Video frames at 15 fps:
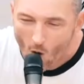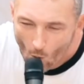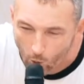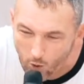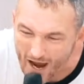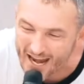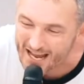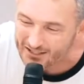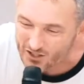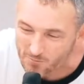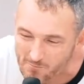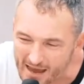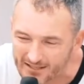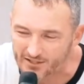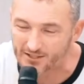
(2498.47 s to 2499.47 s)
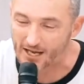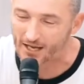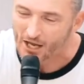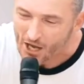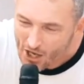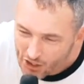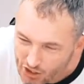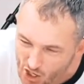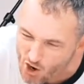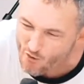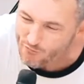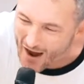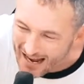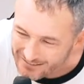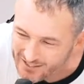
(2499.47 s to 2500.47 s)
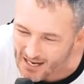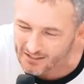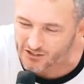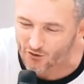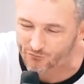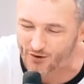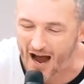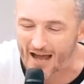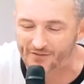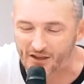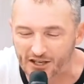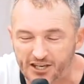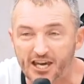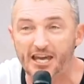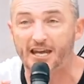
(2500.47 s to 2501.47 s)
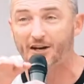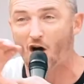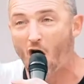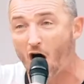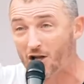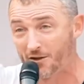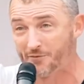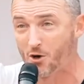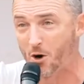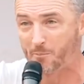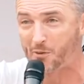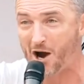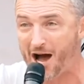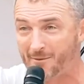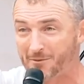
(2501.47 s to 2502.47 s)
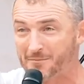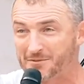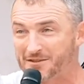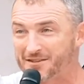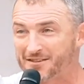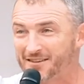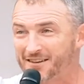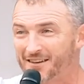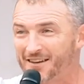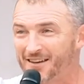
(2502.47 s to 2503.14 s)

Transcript: when it's missing, you've identified the key to all of your problems.